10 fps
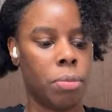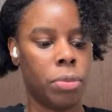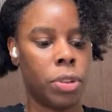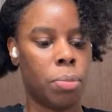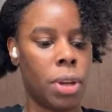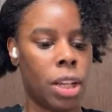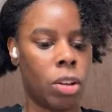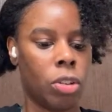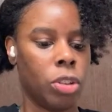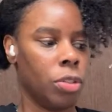depending
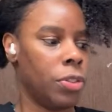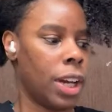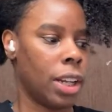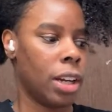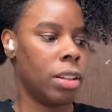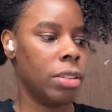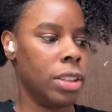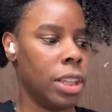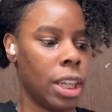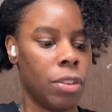on your flat iron,
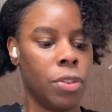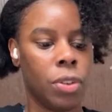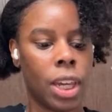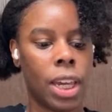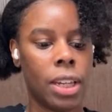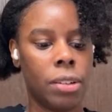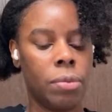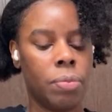if you can.